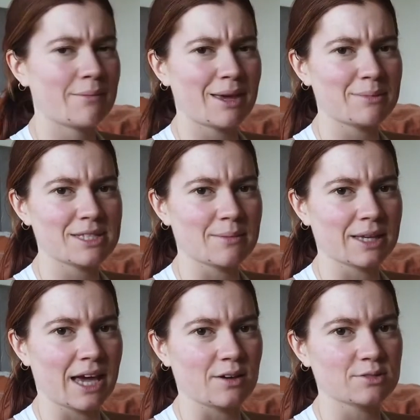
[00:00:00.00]
and maybe
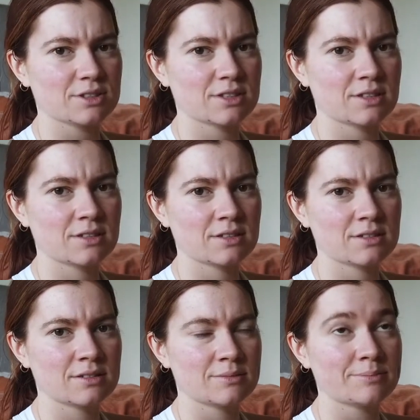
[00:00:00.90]
something else.
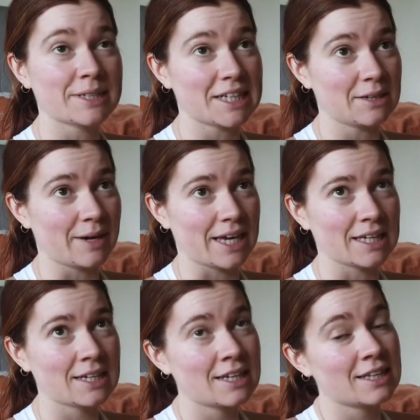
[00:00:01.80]
But
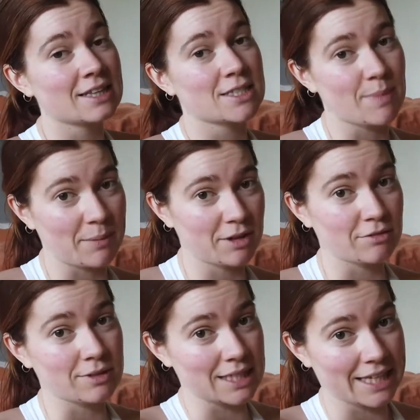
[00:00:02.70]
anyway, this might be
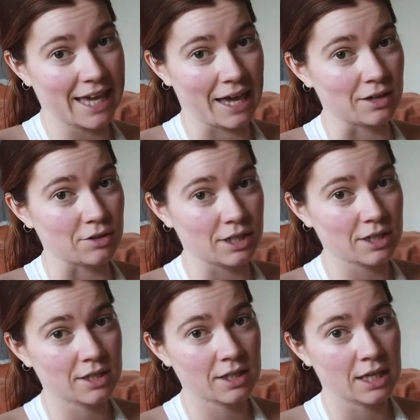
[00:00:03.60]
a really
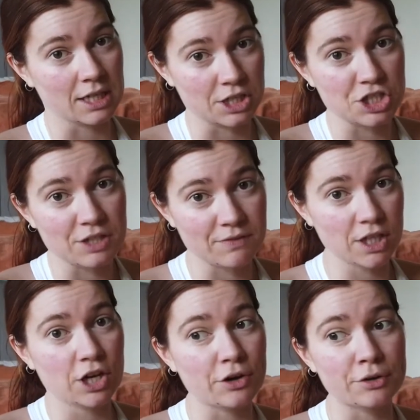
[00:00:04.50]
chaotic energy
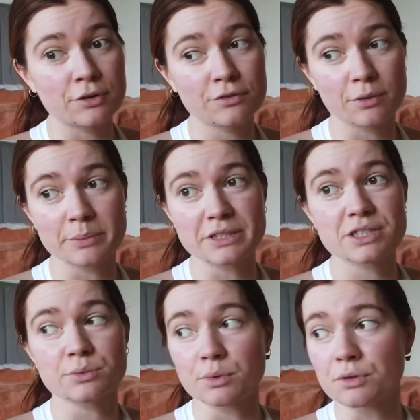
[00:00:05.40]
video from
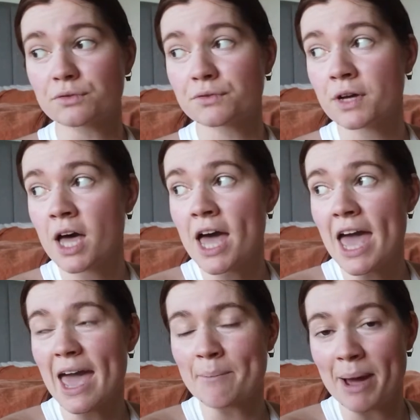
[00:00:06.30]
Mr. Wolf.
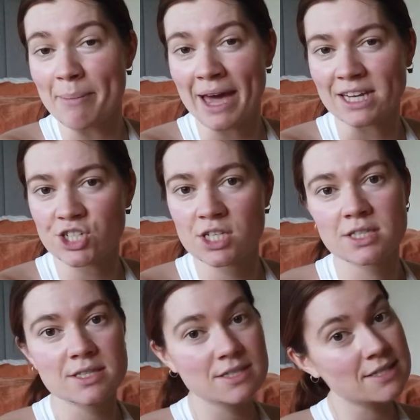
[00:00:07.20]
And my
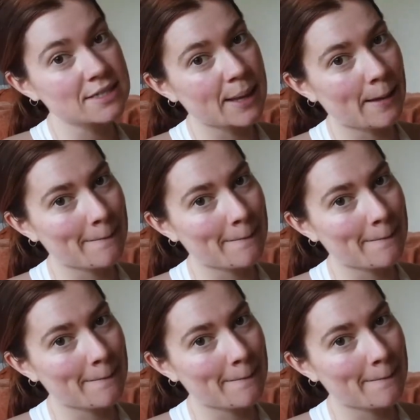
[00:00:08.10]
patience,